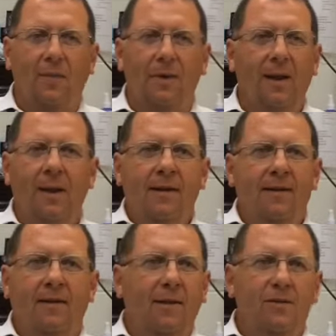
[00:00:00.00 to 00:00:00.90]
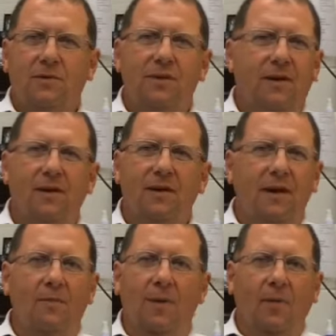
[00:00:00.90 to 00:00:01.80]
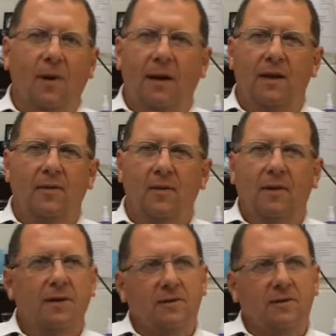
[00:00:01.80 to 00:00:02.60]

But no, there was nothing deep that went into it.